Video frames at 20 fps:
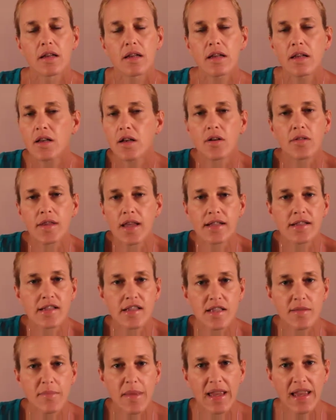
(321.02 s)
That
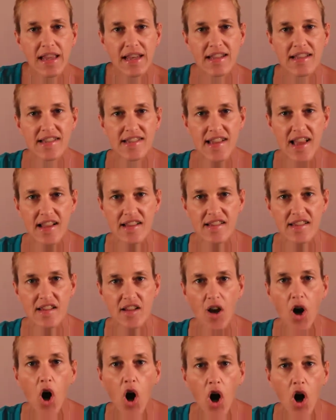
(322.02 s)
doesn't make any sense
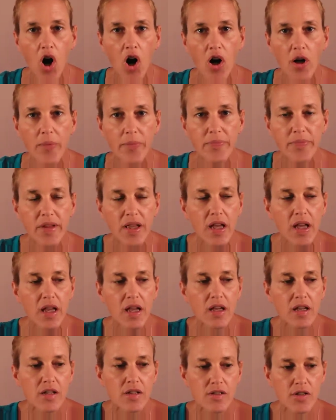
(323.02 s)
at all.
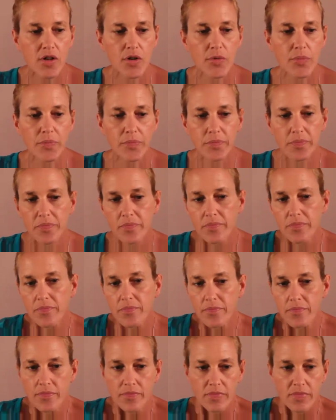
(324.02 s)
So
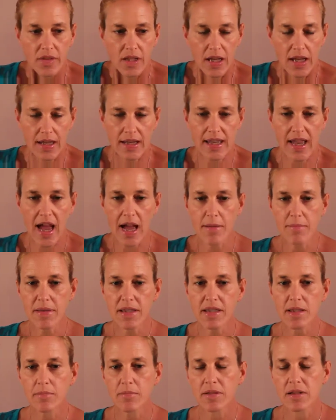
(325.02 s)
it can
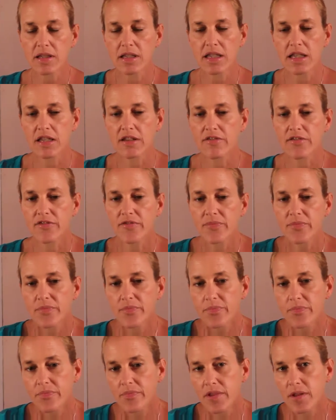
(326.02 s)
be the belief,
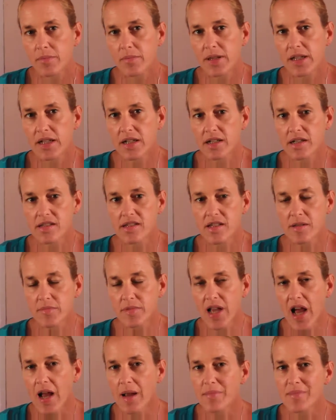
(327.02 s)
because
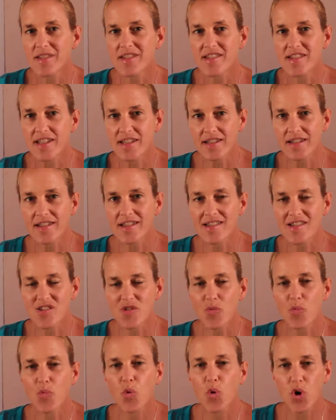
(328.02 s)
sometimes
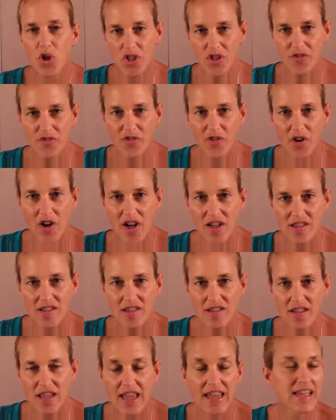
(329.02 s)
sickness works for
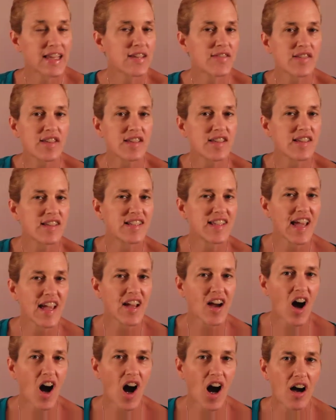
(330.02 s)
us. It gives us a day
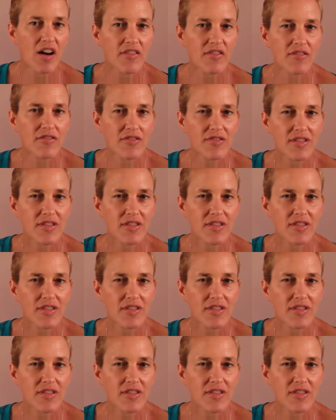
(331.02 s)
off.